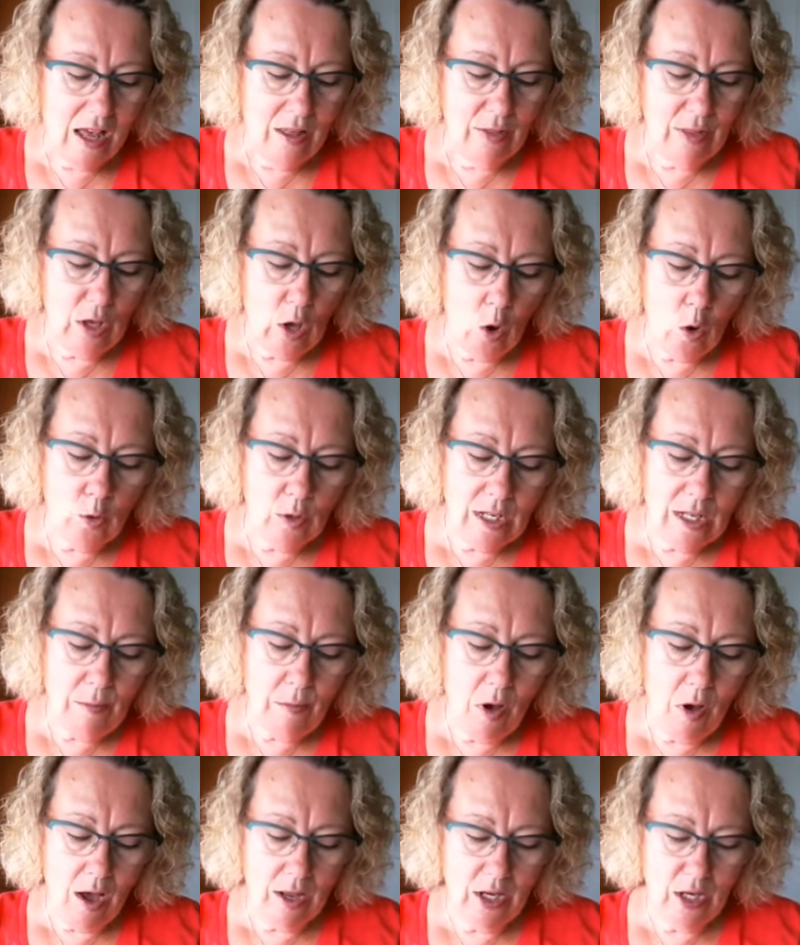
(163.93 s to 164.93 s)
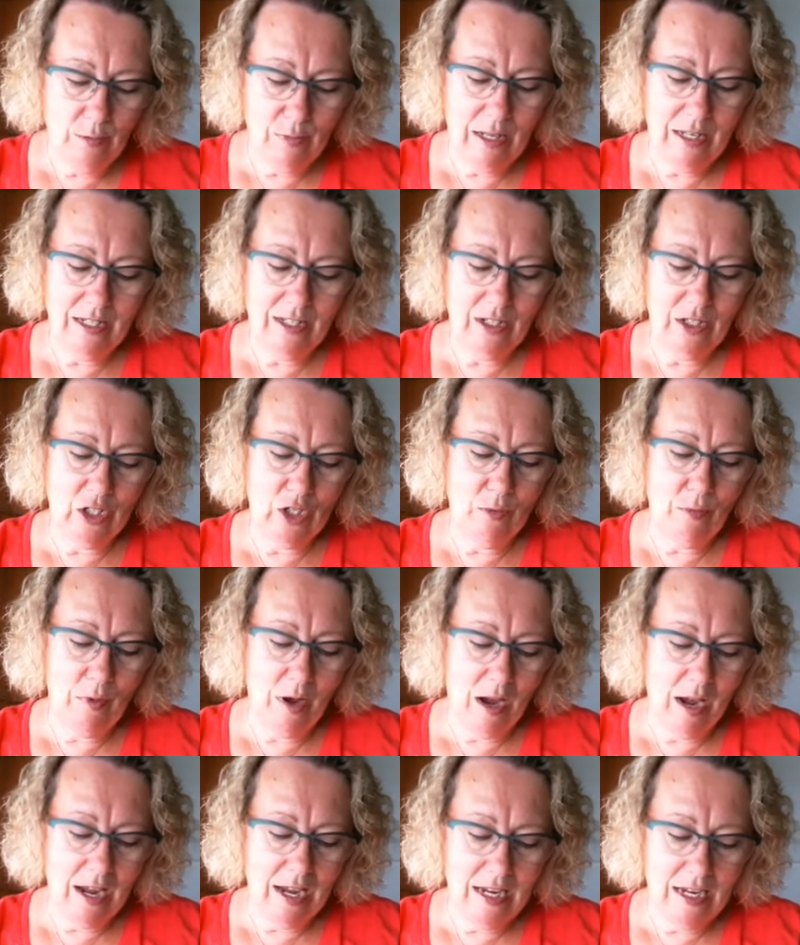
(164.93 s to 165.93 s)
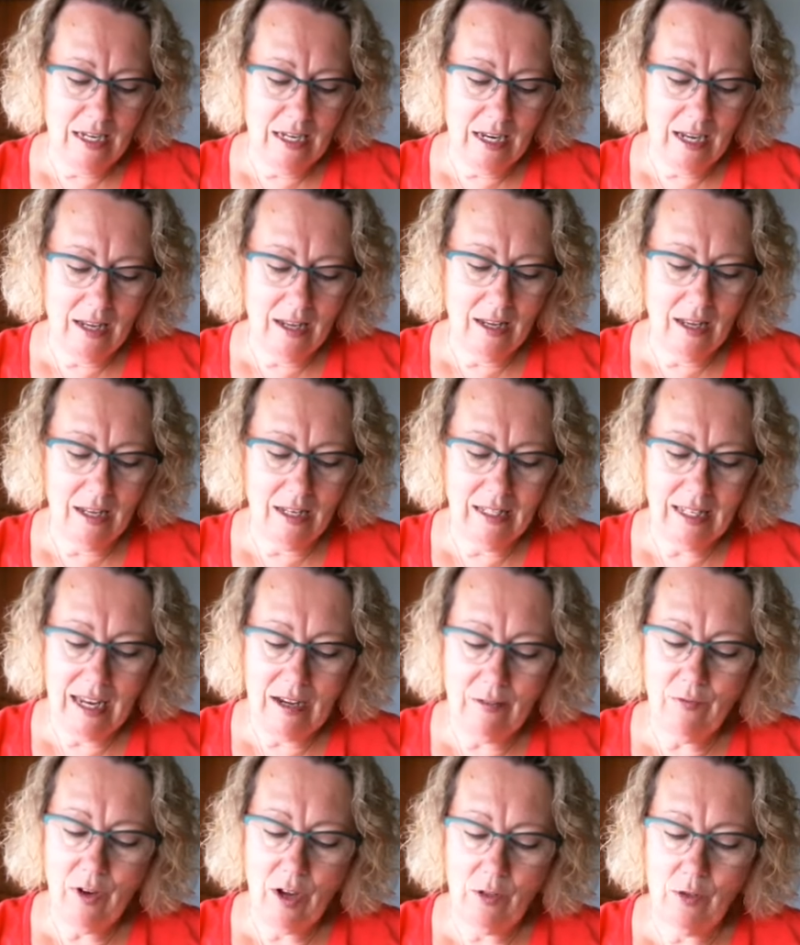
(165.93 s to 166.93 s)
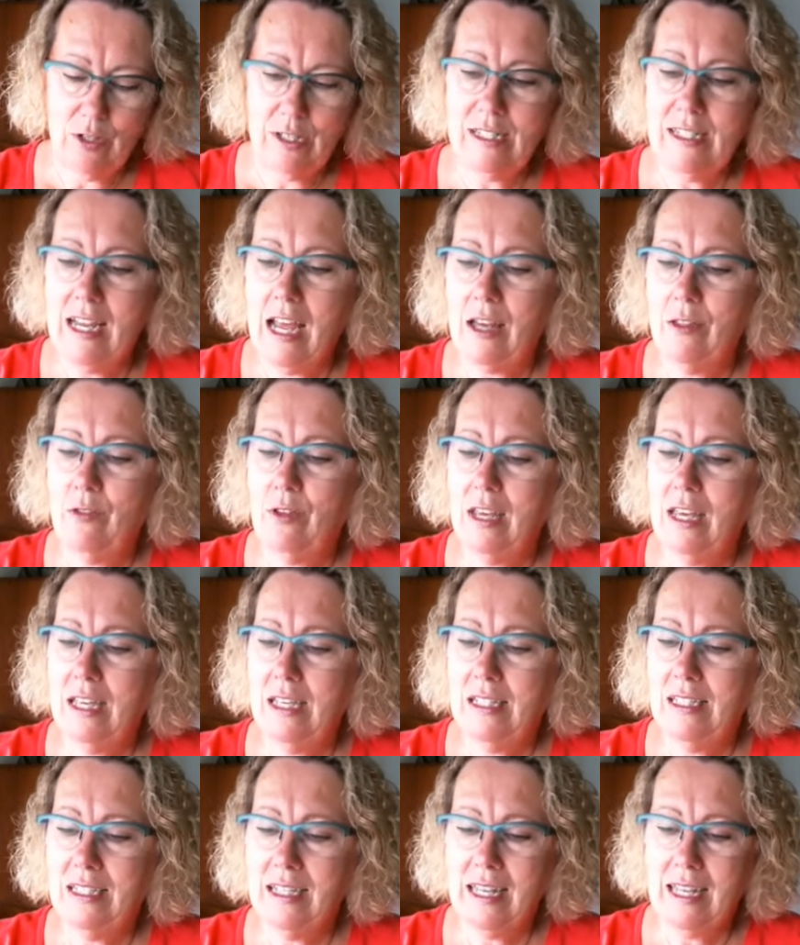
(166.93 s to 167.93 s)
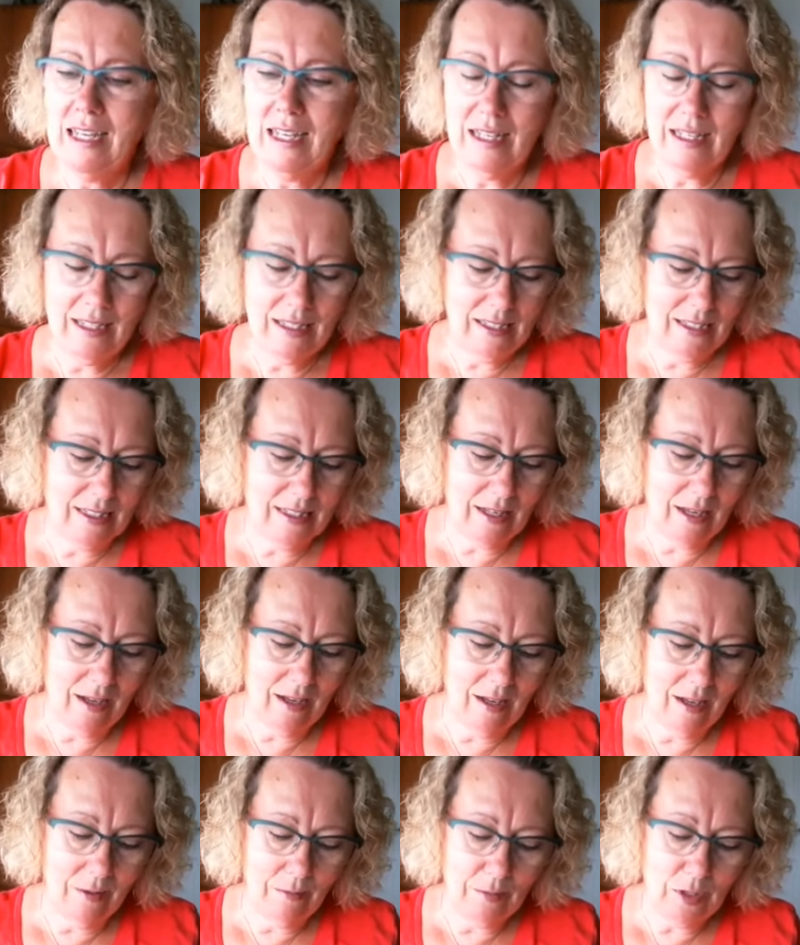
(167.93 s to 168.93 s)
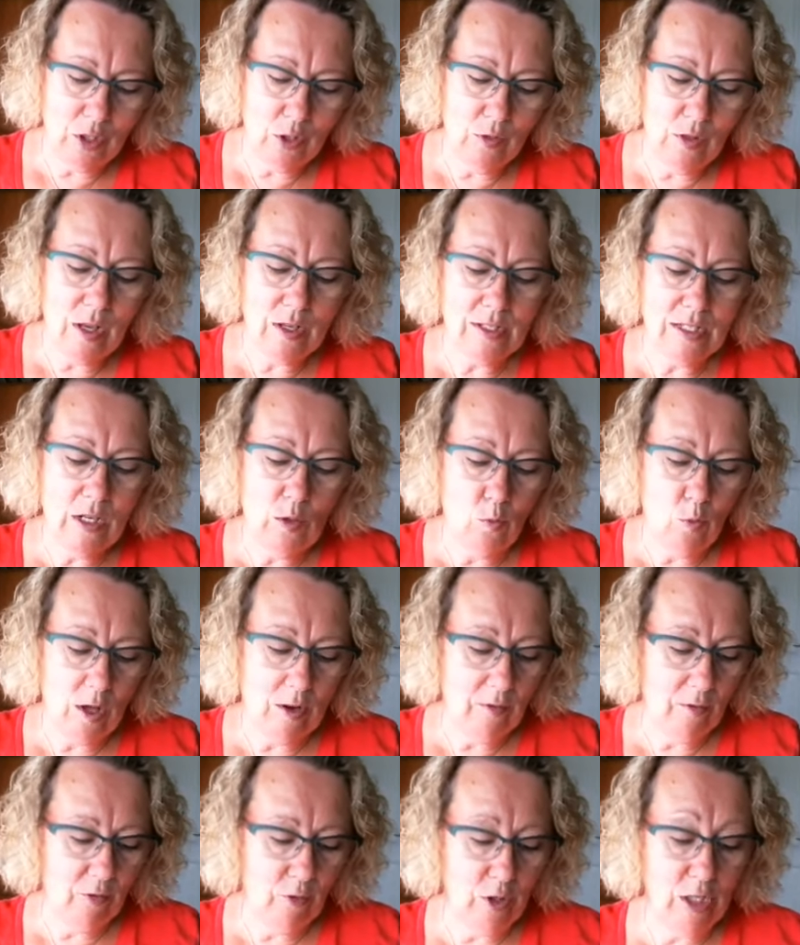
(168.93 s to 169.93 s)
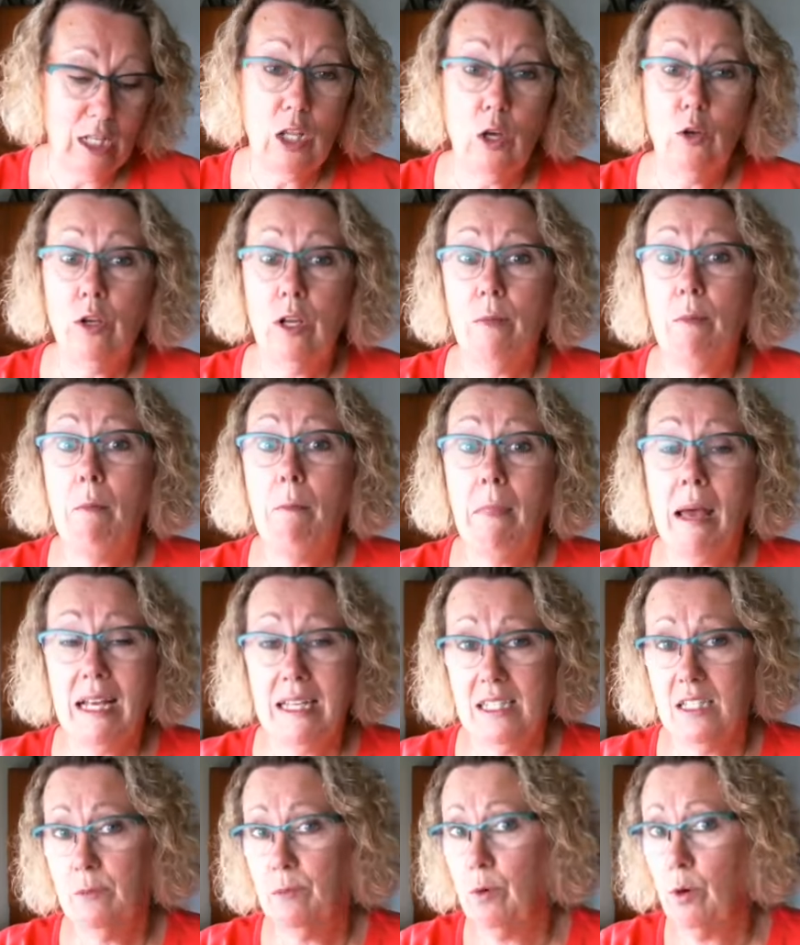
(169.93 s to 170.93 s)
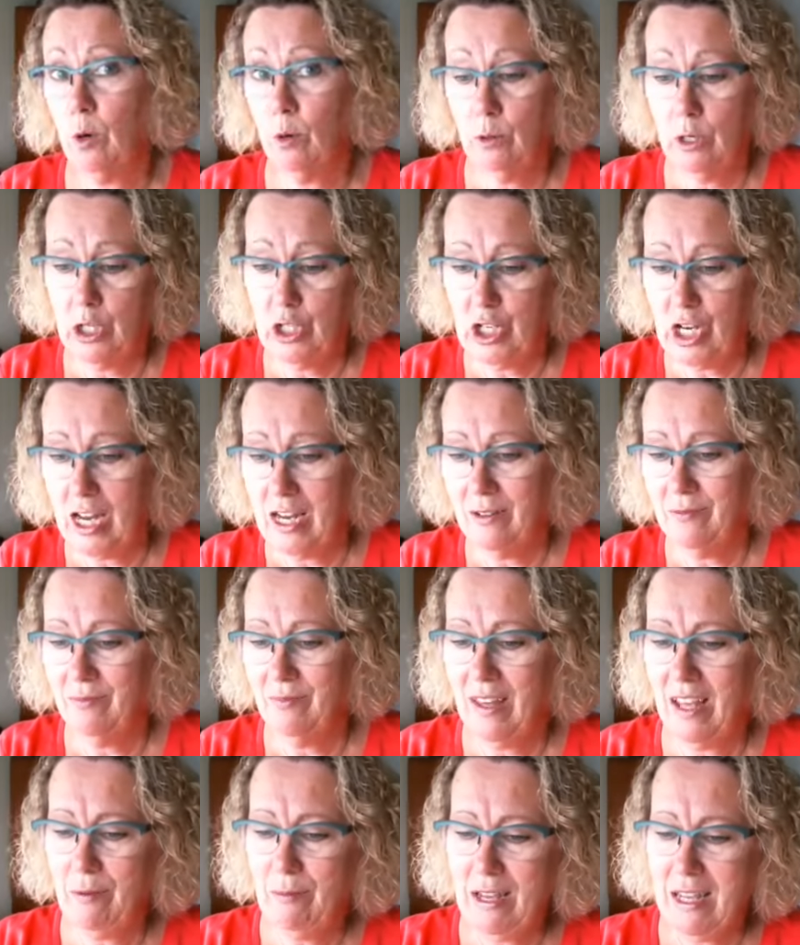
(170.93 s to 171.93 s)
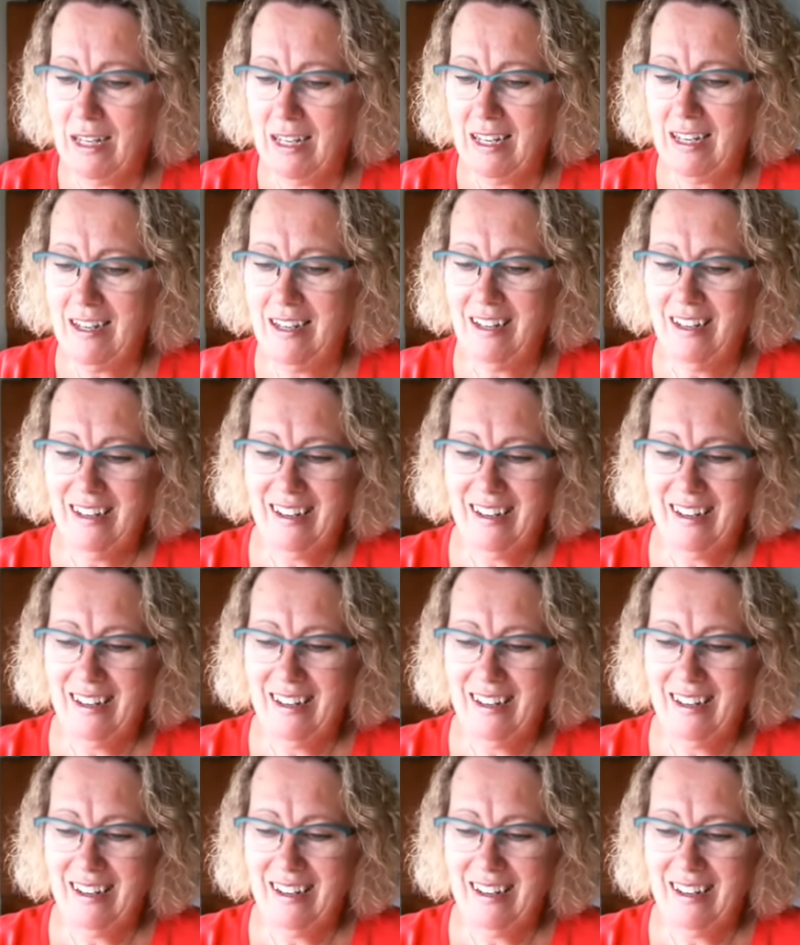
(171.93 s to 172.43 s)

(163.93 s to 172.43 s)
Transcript: The only monument to my late father's death is his 2001 fully loaded Mazda Protege. Hey, Mandy.